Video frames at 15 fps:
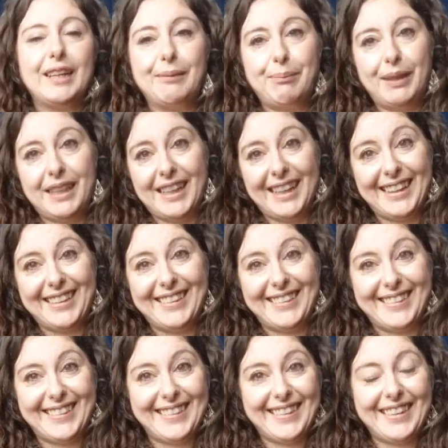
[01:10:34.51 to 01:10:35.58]

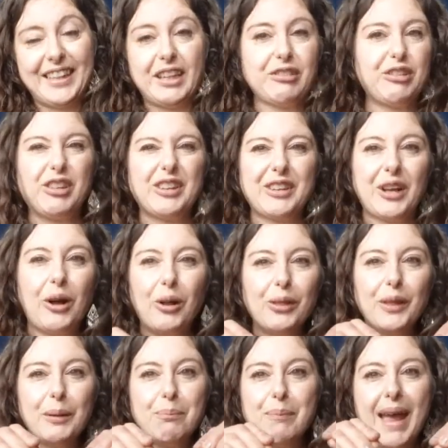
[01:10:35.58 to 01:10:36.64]
because it's just all
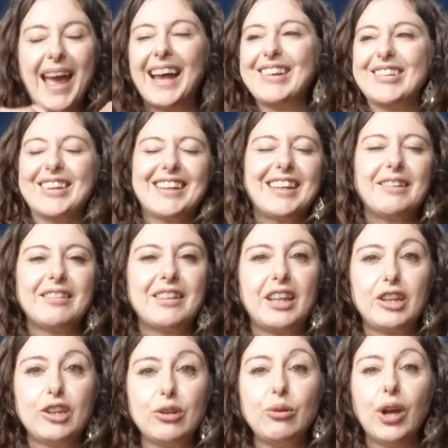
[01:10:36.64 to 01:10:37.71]
the magic that
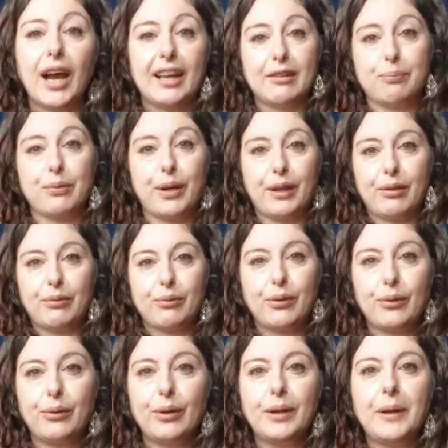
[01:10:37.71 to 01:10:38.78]
you guys bring through.